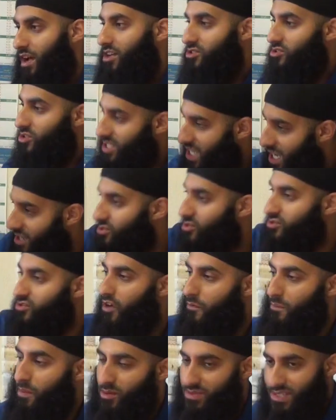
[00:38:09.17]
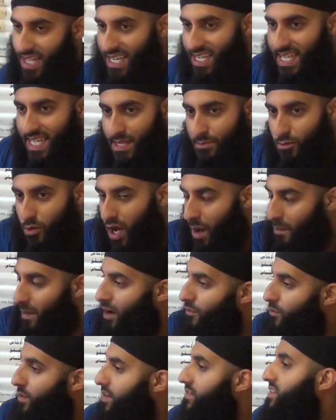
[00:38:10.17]
So change yourself because that leader will come
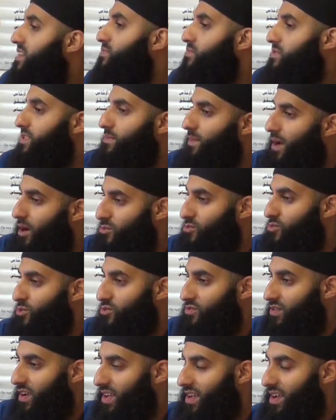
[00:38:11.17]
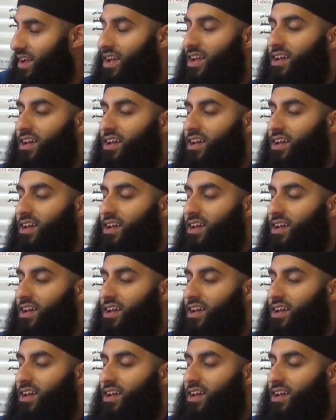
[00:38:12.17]
out of one of these Muslim households, right?